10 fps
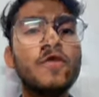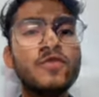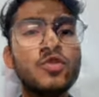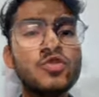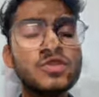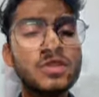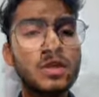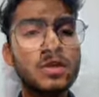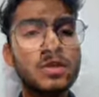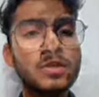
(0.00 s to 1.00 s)
those
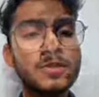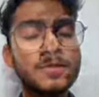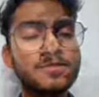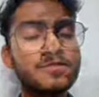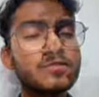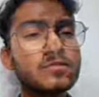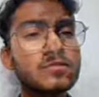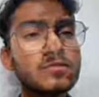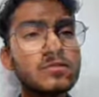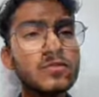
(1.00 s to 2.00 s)
uh,
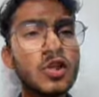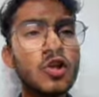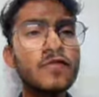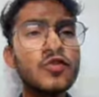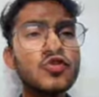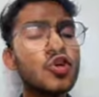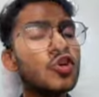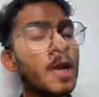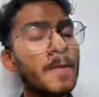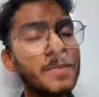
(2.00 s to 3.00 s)
of those
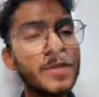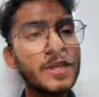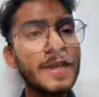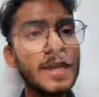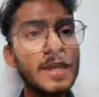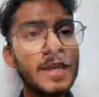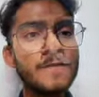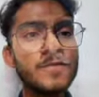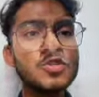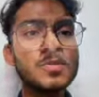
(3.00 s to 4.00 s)
contraband material if
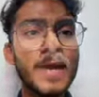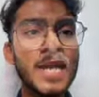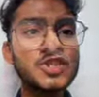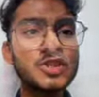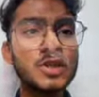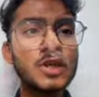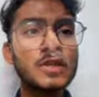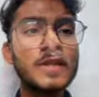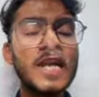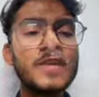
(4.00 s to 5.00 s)
those match
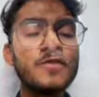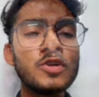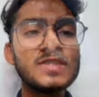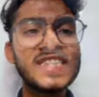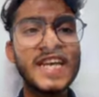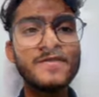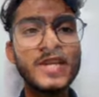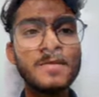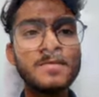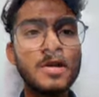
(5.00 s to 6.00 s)
that would save
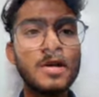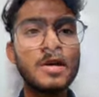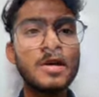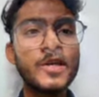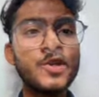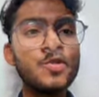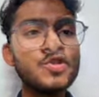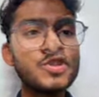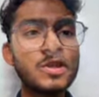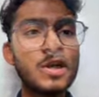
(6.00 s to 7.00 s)
them a huge
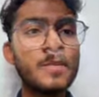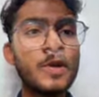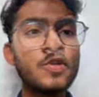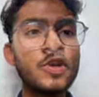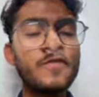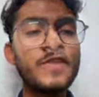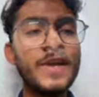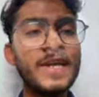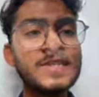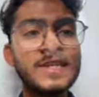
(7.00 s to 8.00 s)
amount of
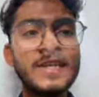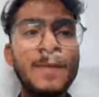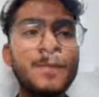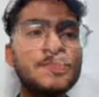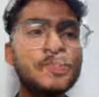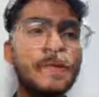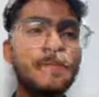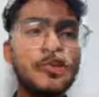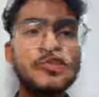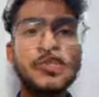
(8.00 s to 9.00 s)
tedious and time consuming
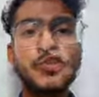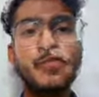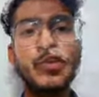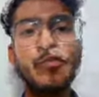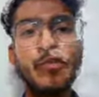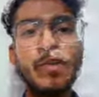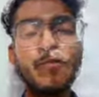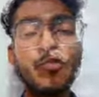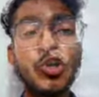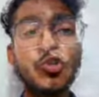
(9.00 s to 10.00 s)
process of reviewing
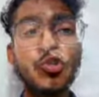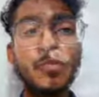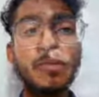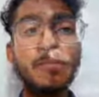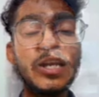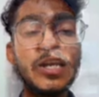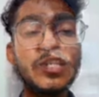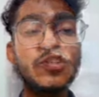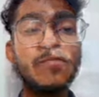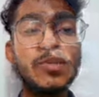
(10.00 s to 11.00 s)
what could be millions
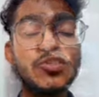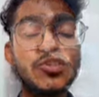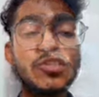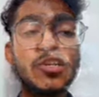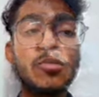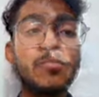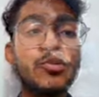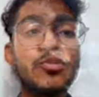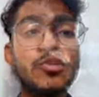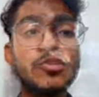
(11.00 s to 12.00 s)
of pictures and
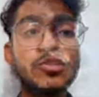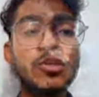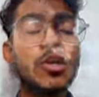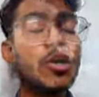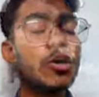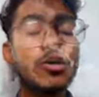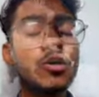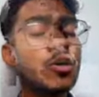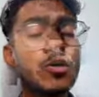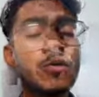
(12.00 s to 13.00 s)
computers uh,
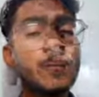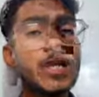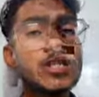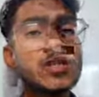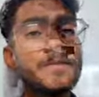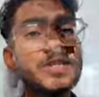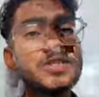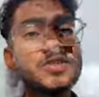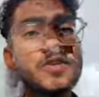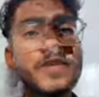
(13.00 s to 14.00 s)
uh millions of
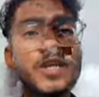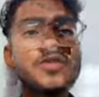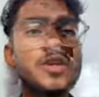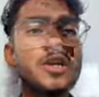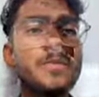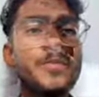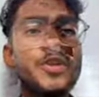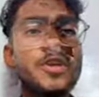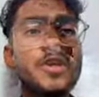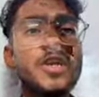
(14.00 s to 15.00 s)
pictures or videos on a
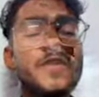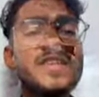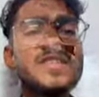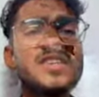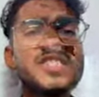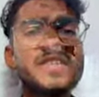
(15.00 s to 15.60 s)
computer and searching for